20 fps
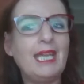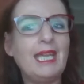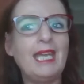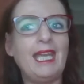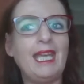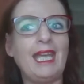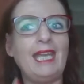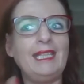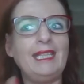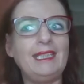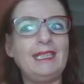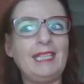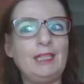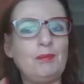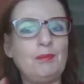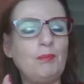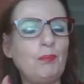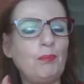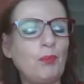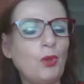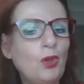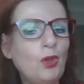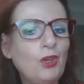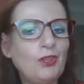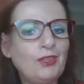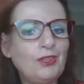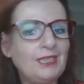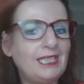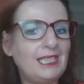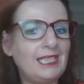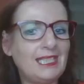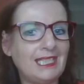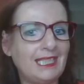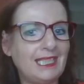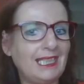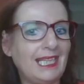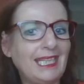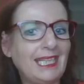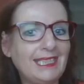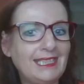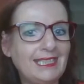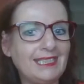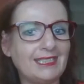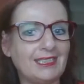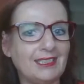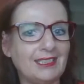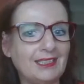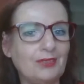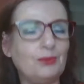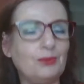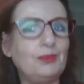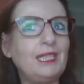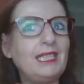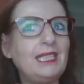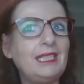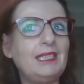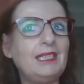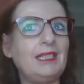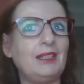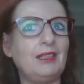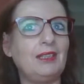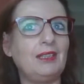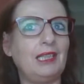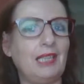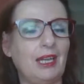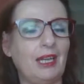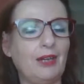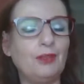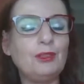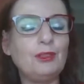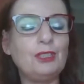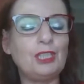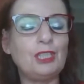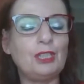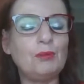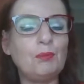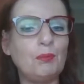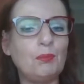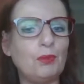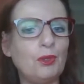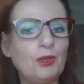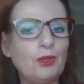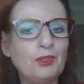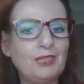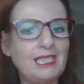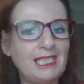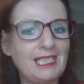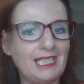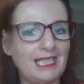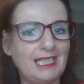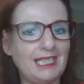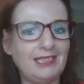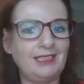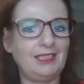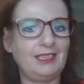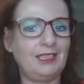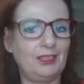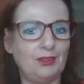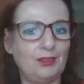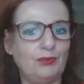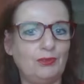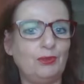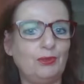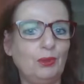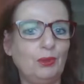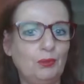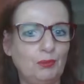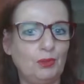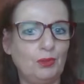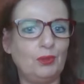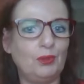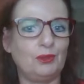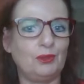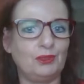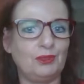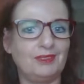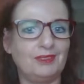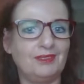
and then burn this letter, read it out loud, and burn this letter in the full moon.